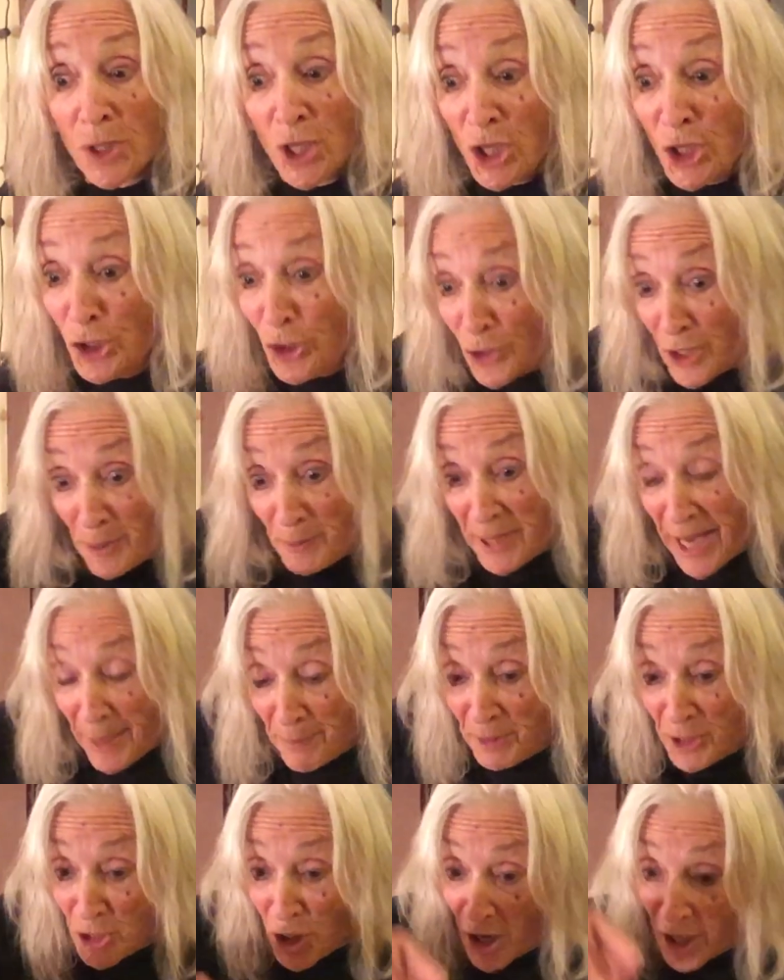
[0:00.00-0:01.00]
You can get
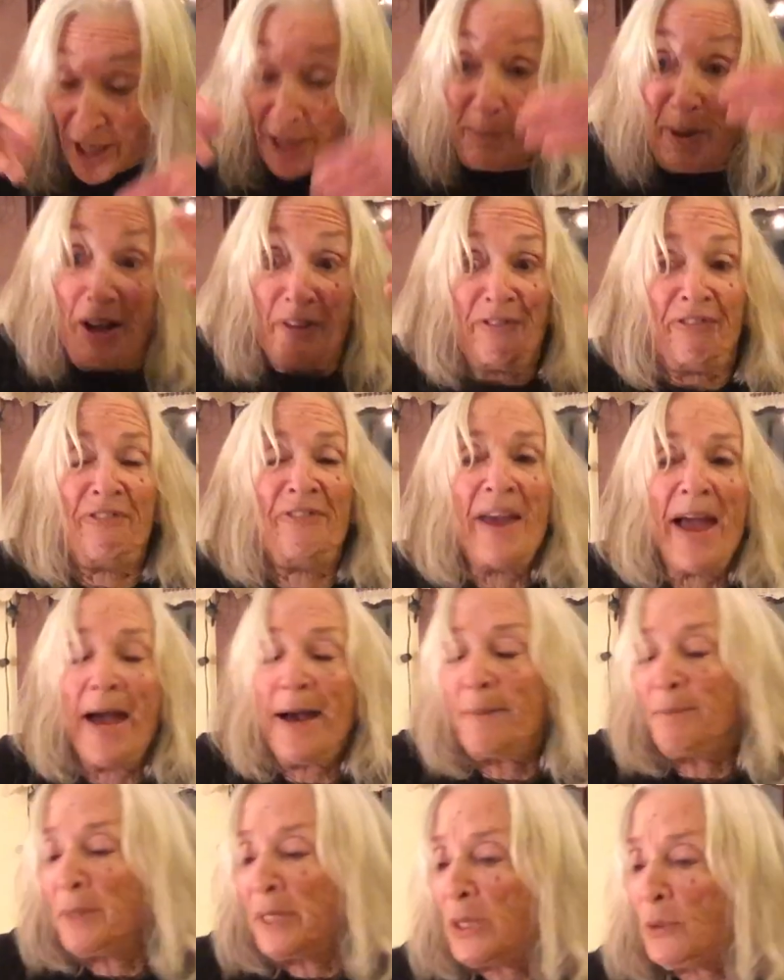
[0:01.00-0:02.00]
me talking about
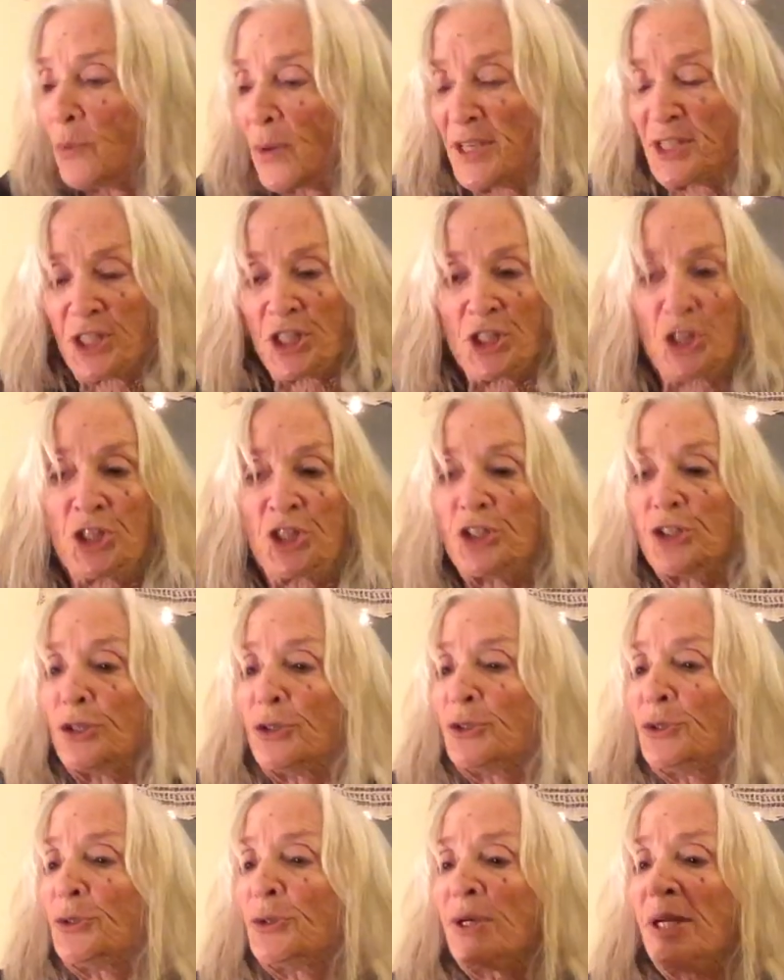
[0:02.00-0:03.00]
family, raising
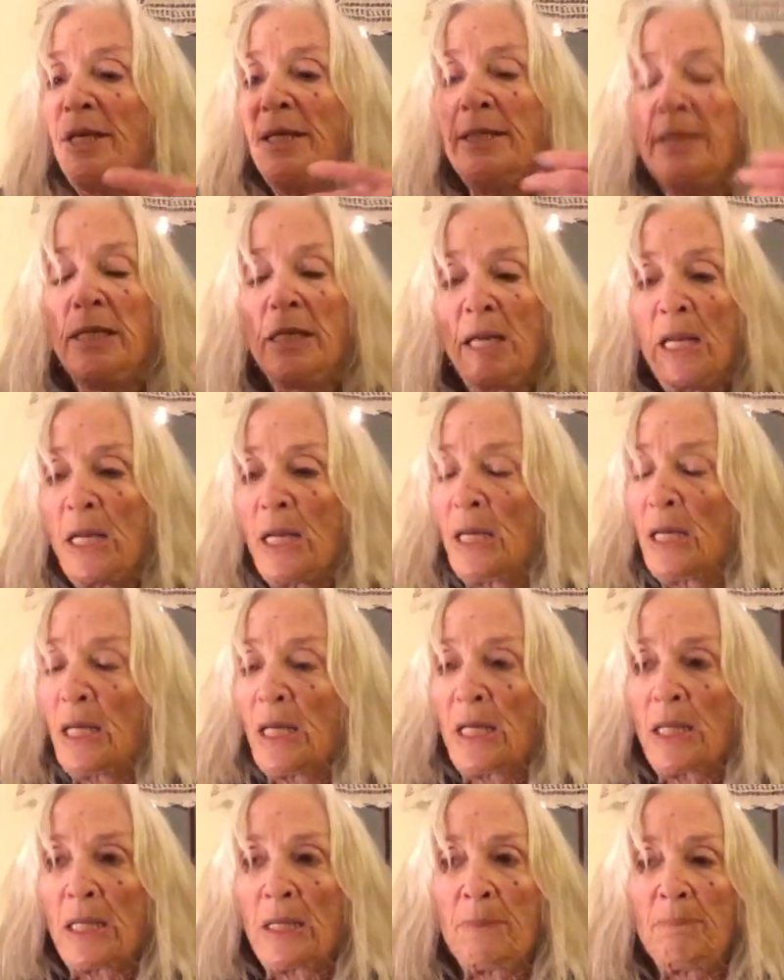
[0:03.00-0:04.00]
children,
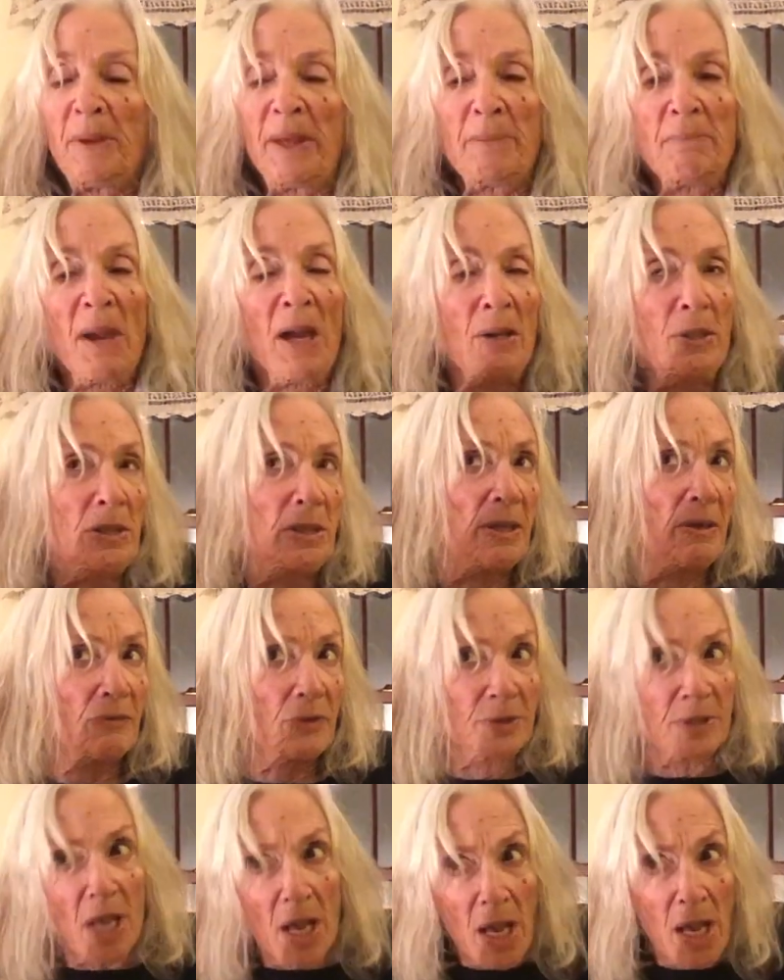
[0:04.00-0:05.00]
being married several
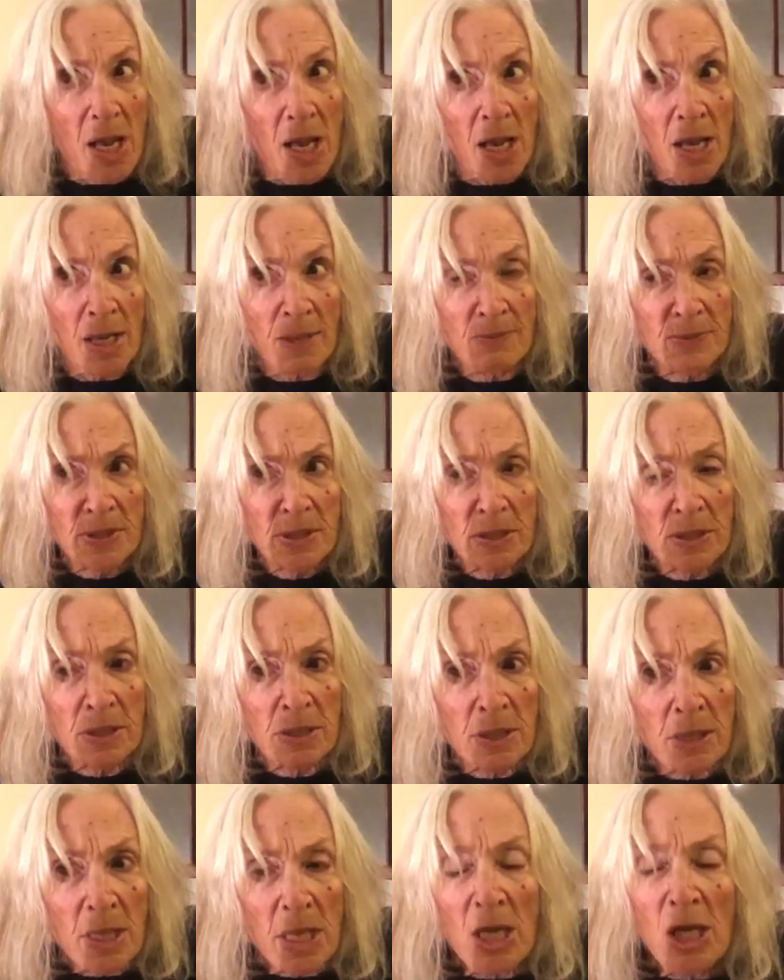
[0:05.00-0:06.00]
times.
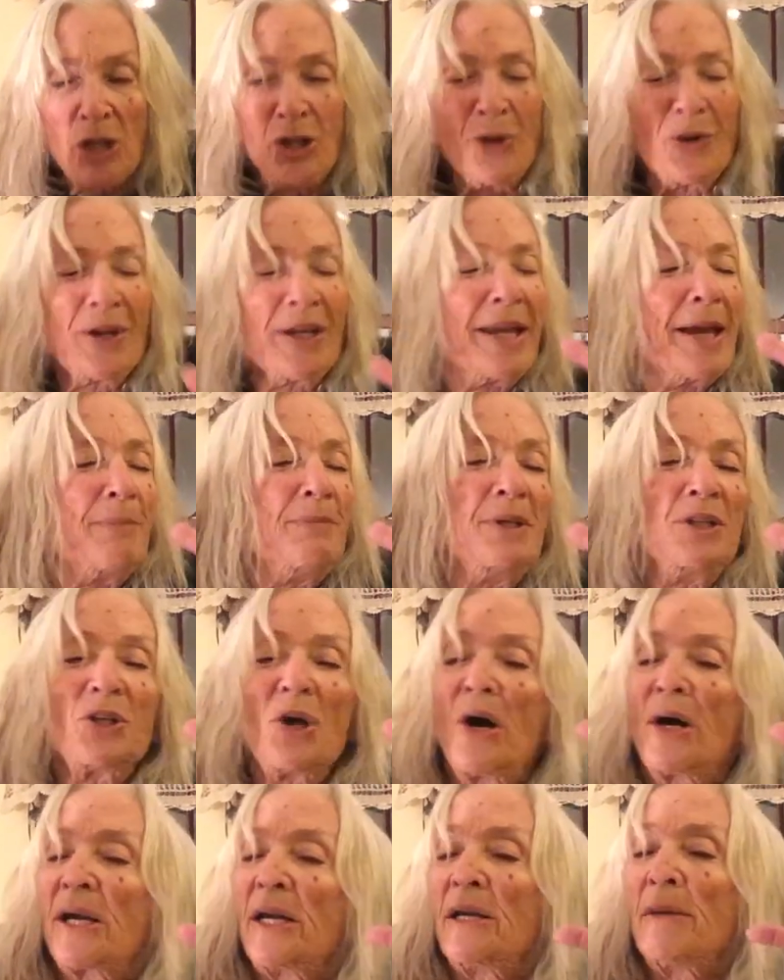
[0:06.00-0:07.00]
You can get me
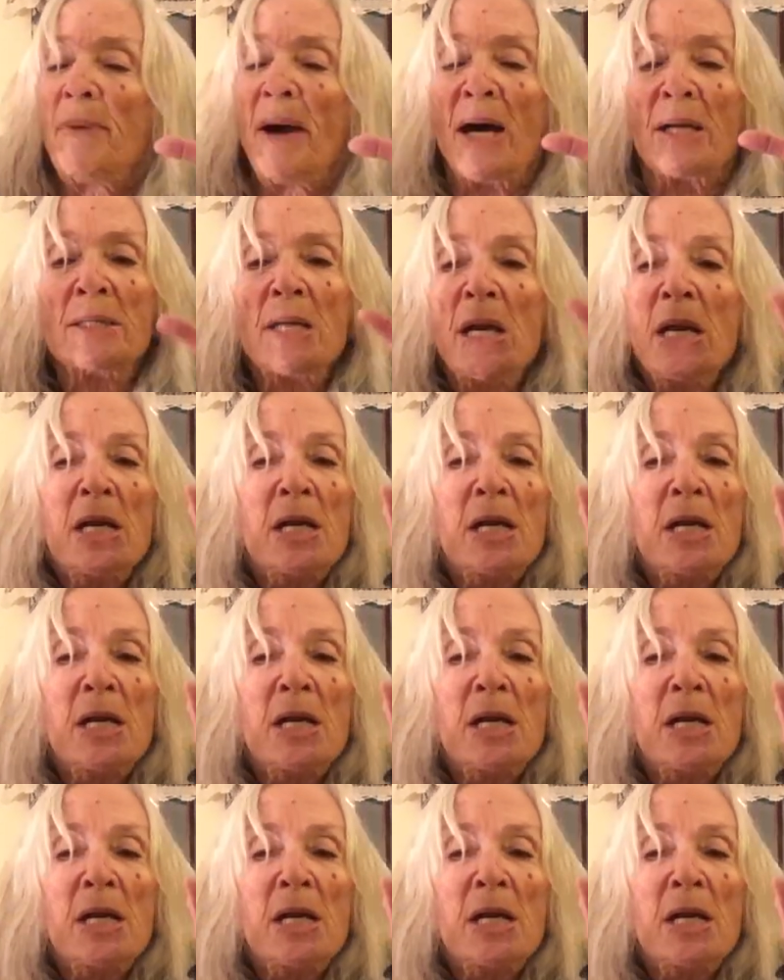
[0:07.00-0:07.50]
talking about